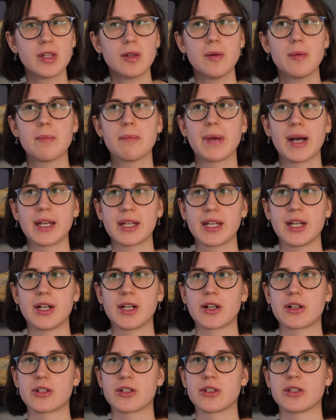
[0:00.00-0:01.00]
by
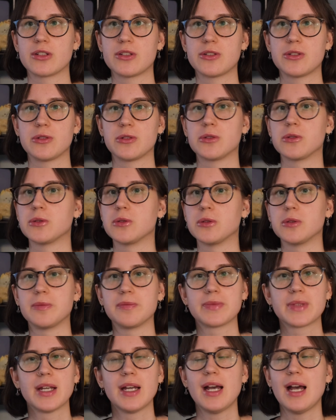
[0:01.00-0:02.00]
characters who,
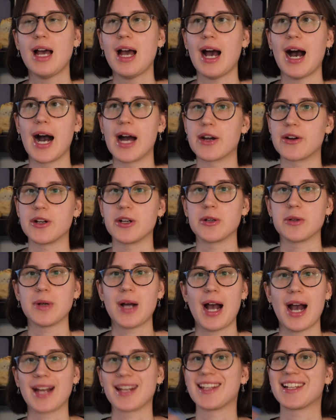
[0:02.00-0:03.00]
I don't know,
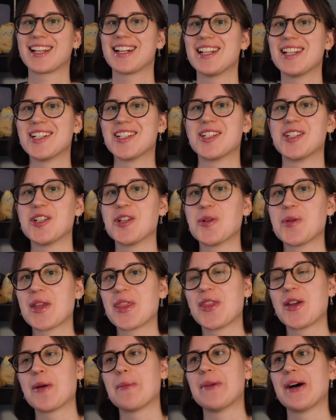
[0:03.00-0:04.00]
had like an issue with
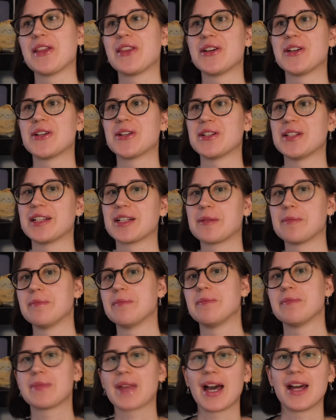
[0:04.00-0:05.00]
their mother, or like,
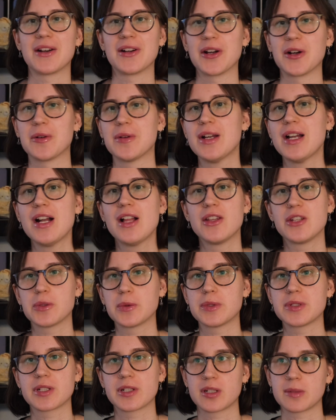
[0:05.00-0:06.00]
I don't know. This one
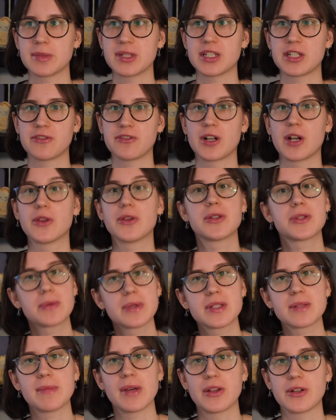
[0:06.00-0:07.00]
was a little bit different, although this
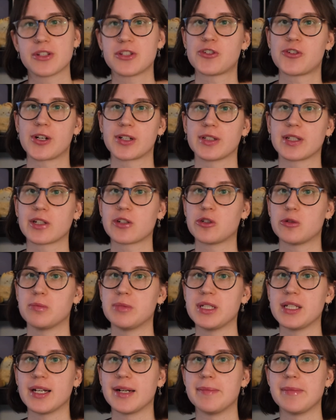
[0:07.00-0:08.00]
was a mother struggling to
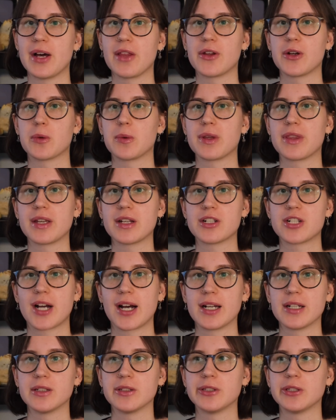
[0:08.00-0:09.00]
be a mother with a
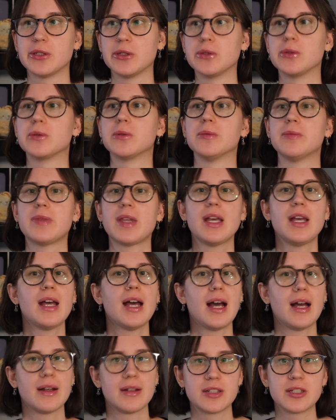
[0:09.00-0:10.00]
child who
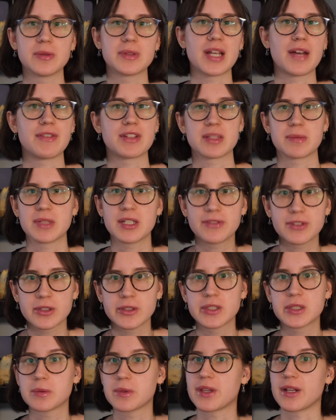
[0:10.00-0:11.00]
she was having some
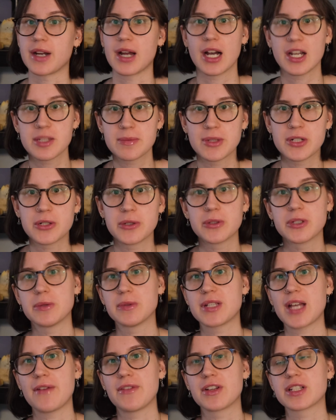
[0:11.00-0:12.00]
difficulties with, and a husband who she
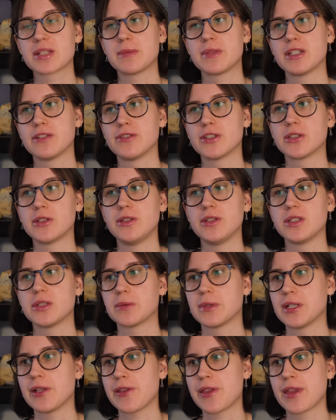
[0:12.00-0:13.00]
was having some difficulties
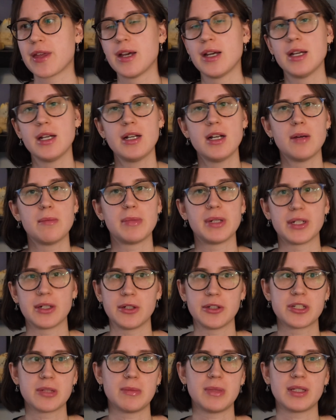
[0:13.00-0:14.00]
with, but
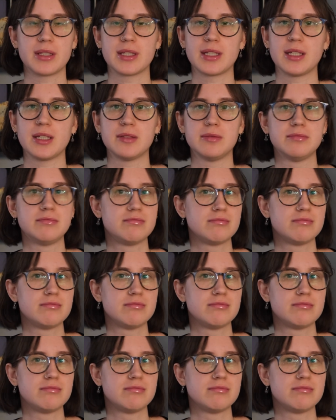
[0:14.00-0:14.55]
ultimately